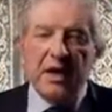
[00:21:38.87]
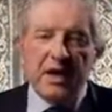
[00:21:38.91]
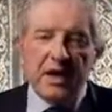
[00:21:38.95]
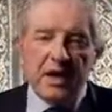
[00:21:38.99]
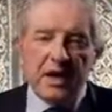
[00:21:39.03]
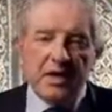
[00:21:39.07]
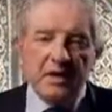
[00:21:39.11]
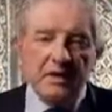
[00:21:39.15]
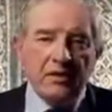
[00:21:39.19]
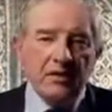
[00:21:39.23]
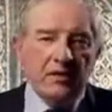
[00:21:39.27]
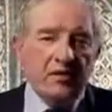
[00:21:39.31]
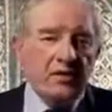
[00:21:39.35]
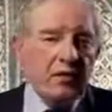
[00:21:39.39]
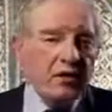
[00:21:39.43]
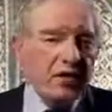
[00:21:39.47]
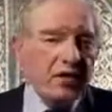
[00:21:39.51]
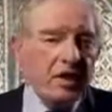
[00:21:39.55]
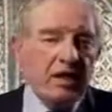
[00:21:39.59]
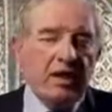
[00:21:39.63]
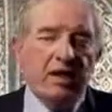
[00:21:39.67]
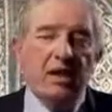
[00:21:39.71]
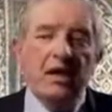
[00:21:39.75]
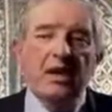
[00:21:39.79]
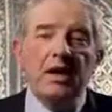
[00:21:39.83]
in
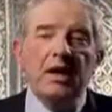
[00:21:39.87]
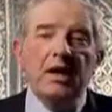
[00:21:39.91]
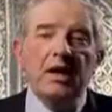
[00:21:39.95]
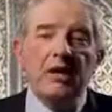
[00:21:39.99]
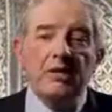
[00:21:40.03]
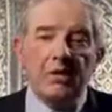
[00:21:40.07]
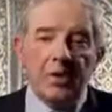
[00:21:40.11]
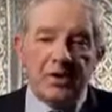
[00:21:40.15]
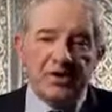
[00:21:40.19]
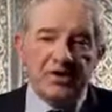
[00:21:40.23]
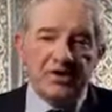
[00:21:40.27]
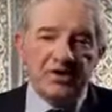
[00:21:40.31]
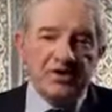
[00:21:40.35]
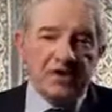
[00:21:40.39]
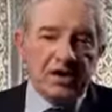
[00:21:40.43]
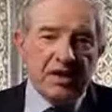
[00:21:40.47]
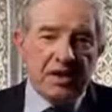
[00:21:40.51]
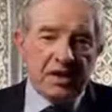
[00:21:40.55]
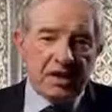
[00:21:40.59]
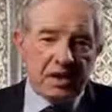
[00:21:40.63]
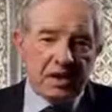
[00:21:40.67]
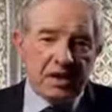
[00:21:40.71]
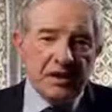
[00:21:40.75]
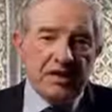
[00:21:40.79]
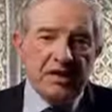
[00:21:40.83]
the question
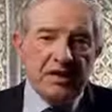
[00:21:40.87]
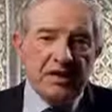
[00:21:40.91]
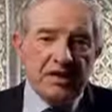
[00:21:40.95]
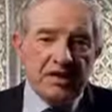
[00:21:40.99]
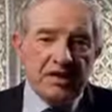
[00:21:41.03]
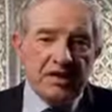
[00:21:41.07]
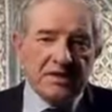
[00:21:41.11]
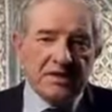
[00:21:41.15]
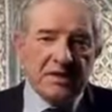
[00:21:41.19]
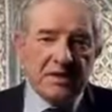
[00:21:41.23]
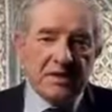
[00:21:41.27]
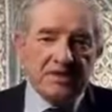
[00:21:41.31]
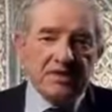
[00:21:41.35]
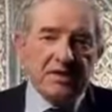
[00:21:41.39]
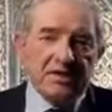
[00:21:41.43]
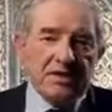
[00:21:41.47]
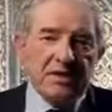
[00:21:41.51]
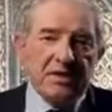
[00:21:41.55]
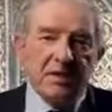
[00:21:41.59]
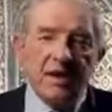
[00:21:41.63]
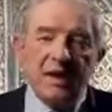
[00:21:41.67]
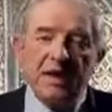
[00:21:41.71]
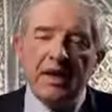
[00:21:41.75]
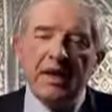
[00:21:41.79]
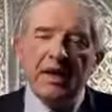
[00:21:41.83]
and answer
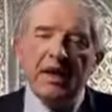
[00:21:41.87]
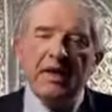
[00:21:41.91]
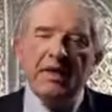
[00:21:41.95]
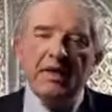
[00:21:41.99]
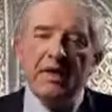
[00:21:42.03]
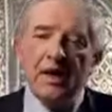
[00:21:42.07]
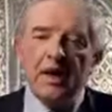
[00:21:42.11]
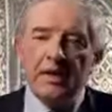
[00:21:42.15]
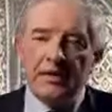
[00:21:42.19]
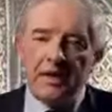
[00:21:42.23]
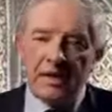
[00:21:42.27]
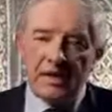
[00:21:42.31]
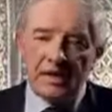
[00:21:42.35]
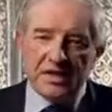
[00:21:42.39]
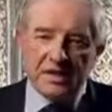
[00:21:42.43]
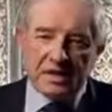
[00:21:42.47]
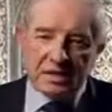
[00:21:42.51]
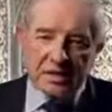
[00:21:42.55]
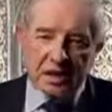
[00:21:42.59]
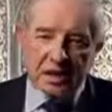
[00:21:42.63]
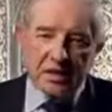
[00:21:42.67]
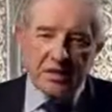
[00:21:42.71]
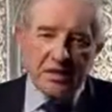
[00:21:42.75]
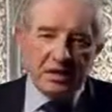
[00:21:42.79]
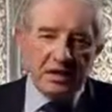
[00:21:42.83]
session in our
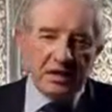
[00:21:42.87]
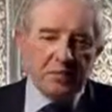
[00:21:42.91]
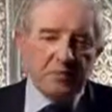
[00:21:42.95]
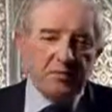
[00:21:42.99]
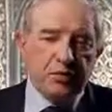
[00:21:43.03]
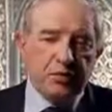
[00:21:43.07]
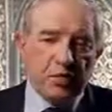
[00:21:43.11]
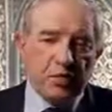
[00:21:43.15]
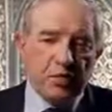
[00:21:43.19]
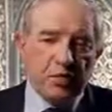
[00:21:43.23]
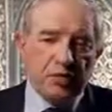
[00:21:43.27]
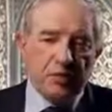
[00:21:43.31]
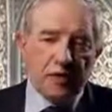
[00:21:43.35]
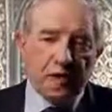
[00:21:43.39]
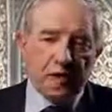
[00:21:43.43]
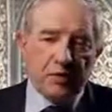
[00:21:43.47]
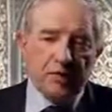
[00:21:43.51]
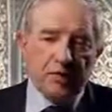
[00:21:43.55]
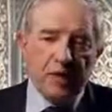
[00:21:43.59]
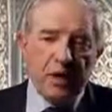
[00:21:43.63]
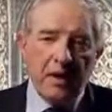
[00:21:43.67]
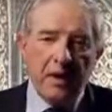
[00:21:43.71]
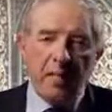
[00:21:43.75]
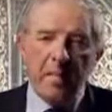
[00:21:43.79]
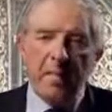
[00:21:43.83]
extended
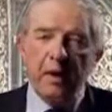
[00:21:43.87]
program,